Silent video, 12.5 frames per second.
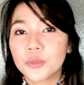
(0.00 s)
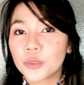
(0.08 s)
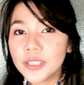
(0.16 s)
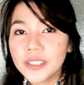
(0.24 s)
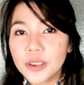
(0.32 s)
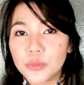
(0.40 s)

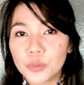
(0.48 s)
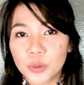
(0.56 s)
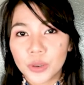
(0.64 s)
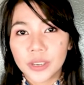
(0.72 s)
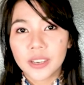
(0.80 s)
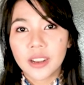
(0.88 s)
and where they
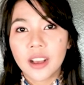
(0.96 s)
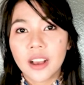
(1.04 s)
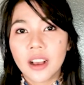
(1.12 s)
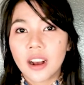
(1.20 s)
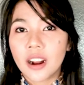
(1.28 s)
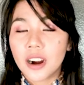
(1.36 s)
work
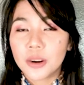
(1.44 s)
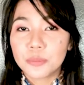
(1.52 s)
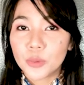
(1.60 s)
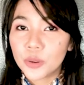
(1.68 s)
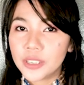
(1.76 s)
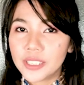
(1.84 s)

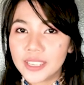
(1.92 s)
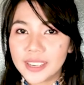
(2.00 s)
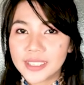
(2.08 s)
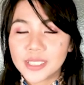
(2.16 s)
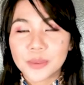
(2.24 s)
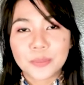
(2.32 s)
are more or
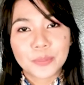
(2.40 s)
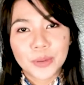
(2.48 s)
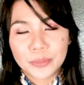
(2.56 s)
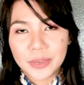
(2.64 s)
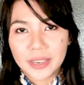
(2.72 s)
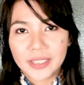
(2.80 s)
less
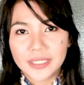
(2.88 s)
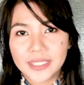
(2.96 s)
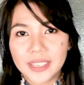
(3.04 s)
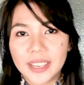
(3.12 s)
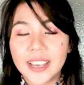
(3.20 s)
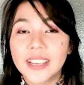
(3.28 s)

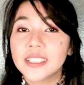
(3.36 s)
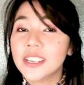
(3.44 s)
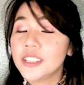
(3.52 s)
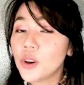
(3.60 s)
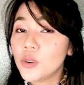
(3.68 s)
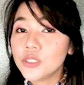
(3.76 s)
permanent.
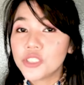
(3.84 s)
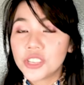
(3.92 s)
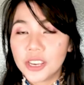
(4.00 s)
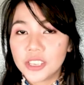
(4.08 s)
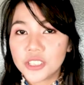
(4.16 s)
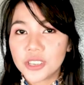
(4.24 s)
They
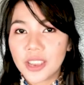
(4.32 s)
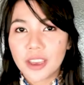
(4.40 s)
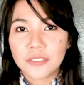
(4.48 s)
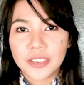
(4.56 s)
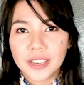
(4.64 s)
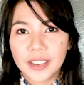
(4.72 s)
don't
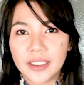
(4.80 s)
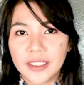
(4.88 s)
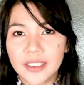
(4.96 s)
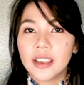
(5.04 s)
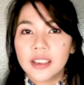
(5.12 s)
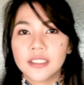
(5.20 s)
change every
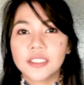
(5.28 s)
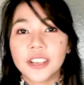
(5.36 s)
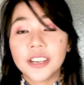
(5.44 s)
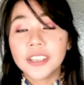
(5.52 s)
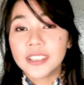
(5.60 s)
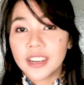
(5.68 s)
day.
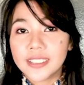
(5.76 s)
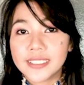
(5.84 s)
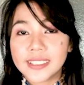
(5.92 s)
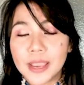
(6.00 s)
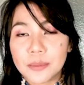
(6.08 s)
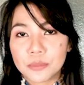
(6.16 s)
They are
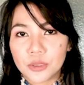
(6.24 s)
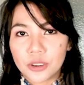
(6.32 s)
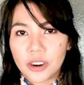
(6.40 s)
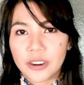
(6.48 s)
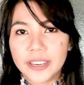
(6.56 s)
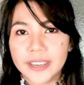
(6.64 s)
not
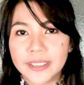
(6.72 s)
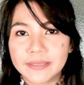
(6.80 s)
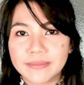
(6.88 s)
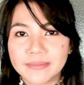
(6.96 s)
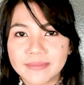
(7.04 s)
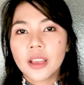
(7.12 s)

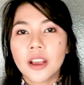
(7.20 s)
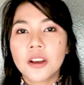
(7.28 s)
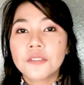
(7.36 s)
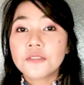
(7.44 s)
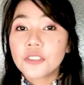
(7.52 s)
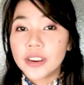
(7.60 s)
temporary.
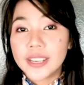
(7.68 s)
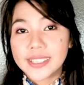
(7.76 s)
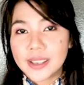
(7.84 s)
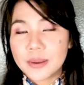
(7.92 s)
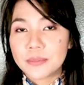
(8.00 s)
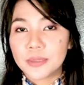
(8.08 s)

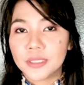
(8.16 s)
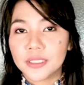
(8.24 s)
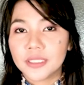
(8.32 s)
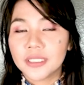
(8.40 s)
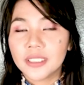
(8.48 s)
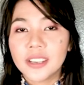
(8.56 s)
For
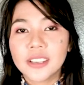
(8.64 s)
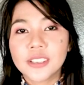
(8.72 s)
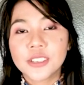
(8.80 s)
example,